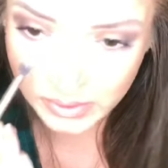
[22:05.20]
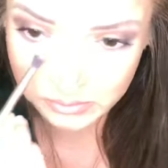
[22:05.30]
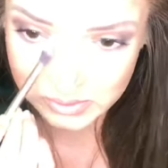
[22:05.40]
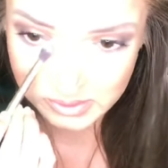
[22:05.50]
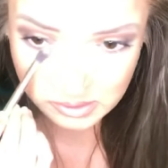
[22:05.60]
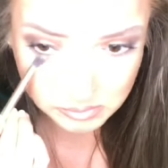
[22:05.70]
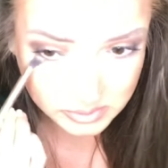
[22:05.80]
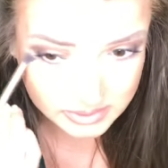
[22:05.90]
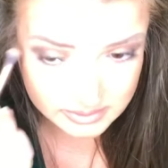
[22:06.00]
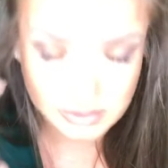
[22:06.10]
really
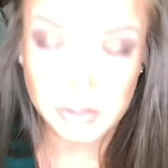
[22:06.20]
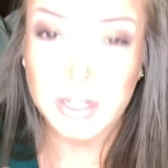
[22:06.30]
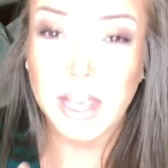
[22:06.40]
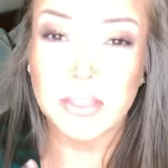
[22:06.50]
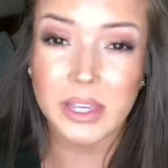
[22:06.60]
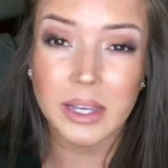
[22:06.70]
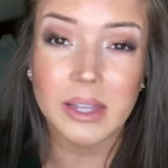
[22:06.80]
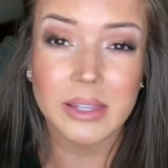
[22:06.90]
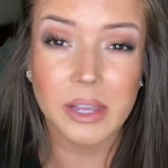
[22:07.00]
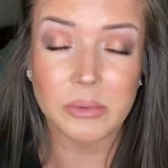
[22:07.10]
completes the look, I think.
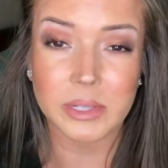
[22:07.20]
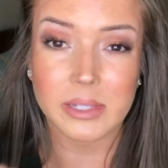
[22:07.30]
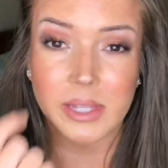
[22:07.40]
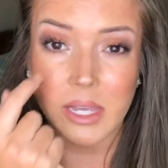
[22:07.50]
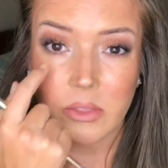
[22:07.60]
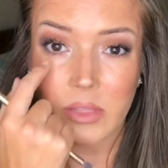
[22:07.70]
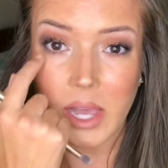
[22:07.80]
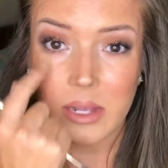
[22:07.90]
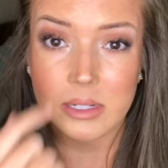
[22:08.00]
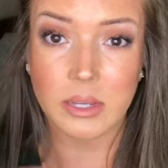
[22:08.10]
I really like that
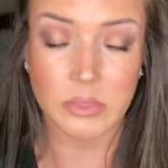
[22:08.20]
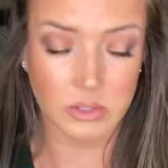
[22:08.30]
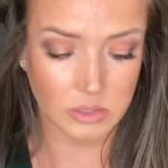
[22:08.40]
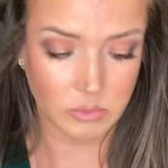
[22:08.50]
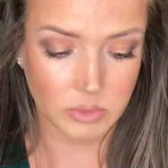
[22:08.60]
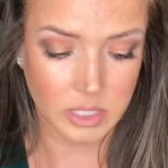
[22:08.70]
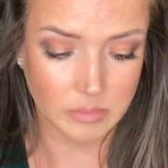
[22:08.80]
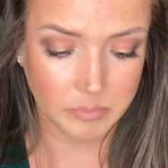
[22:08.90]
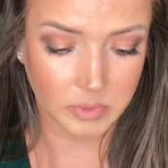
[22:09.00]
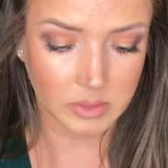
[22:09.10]
on the lower
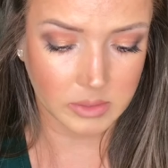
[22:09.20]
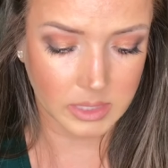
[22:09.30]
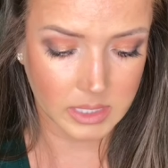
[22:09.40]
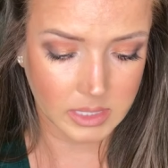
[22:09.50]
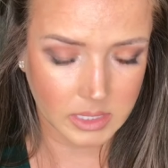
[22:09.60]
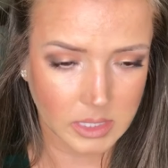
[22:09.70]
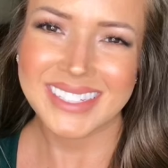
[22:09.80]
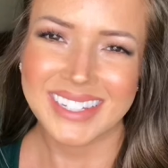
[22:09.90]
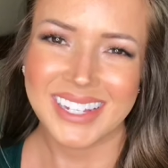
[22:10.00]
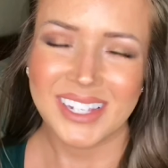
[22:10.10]
lid.
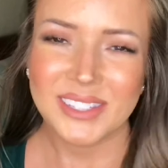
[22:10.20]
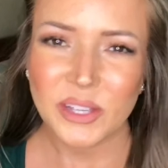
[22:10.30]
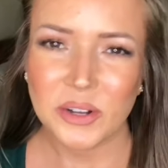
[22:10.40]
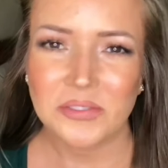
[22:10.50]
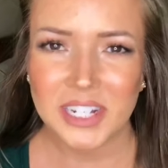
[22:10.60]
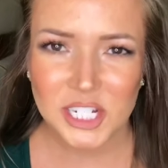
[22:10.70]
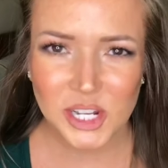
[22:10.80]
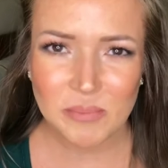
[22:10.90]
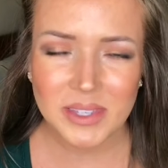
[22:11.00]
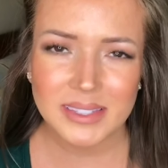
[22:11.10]
So to finish
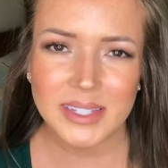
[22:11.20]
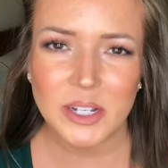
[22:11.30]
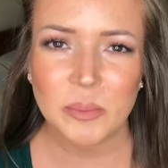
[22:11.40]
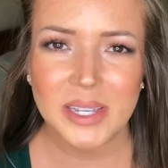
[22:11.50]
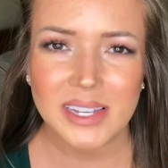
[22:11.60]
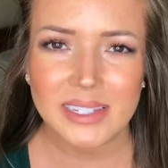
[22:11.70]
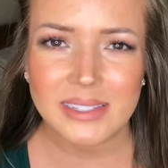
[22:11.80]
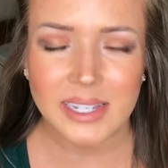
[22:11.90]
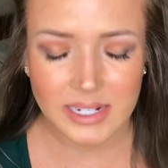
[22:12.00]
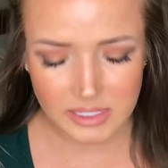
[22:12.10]
up this look, because
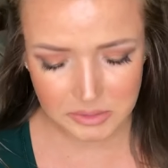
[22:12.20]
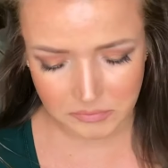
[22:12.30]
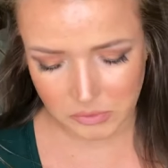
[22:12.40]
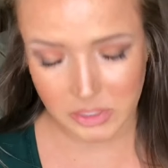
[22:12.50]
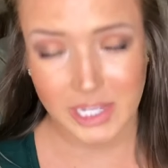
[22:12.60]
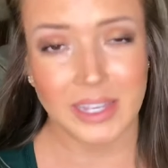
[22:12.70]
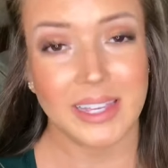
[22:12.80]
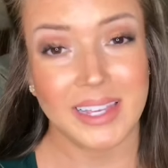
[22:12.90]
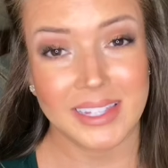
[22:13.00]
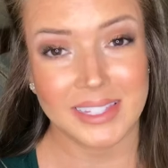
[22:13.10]
it is Florida,
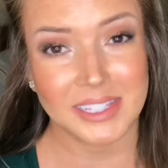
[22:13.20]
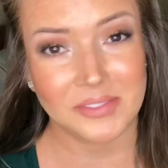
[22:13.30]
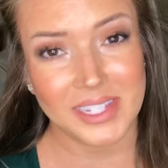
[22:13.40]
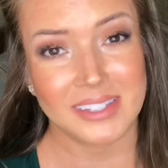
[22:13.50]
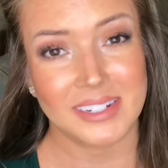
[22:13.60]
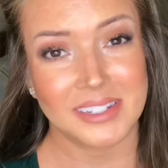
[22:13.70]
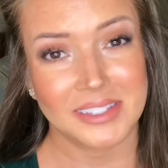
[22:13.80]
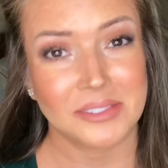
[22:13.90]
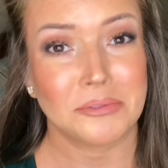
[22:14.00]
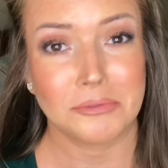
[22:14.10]
and let's face it,
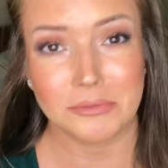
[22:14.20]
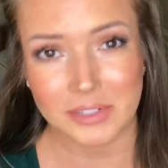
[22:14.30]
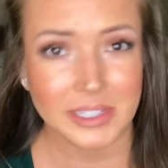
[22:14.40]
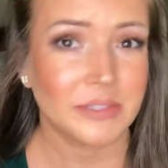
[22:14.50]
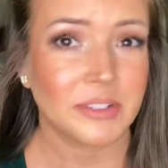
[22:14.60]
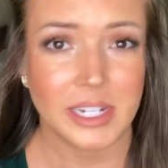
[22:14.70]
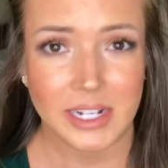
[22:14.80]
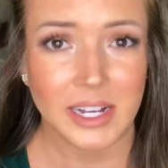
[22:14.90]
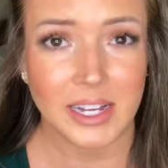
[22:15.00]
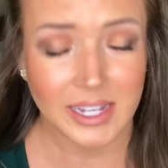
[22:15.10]
it's really freaking
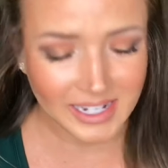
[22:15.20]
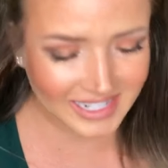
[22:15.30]
hot,